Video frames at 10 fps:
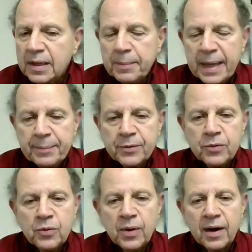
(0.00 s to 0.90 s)
people
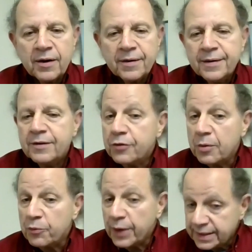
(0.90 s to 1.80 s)
who are
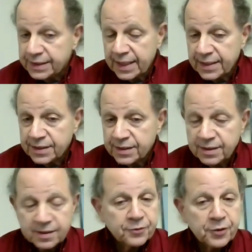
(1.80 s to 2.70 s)
from red states,
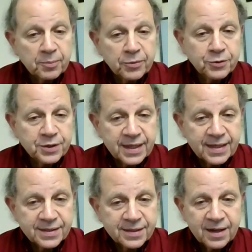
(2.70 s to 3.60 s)
from blue
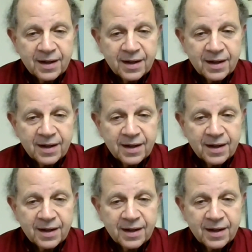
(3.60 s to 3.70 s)
states,